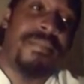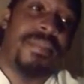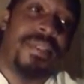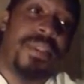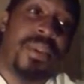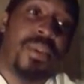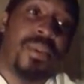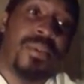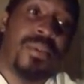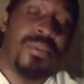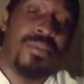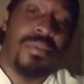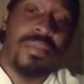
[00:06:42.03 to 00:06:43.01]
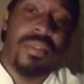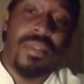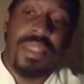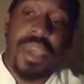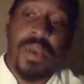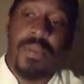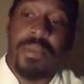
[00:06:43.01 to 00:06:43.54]
So
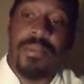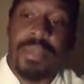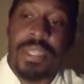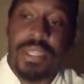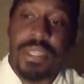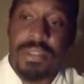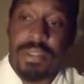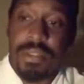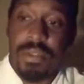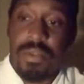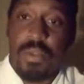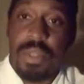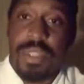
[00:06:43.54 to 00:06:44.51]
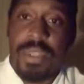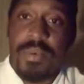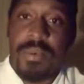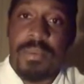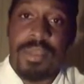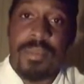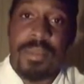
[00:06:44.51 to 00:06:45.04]
that would be when they
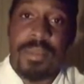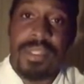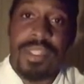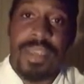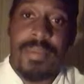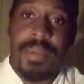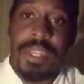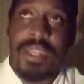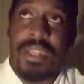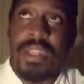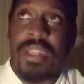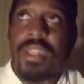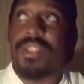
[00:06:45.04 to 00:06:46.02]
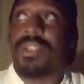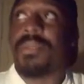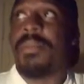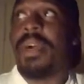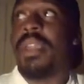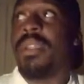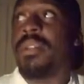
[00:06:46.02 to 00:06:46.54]
would become contaminated. And it
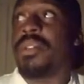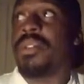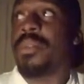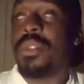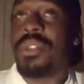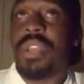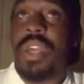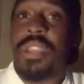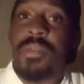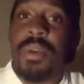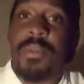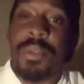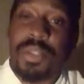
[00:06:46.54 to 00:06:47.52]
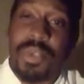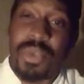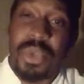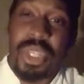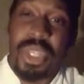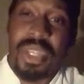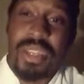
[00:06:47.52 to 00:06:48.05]
doesn't matter so much how much you
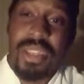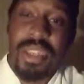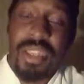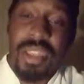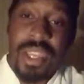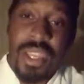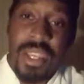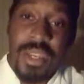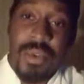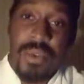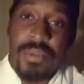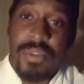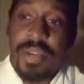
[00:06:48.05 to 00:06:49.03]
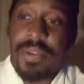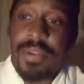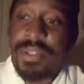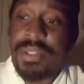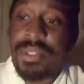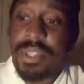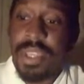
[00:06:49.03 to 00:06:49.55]
cook it.
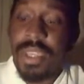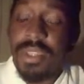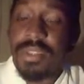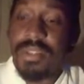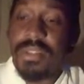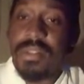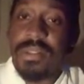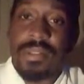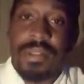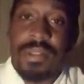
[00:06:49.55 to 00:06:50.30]
Norovirus and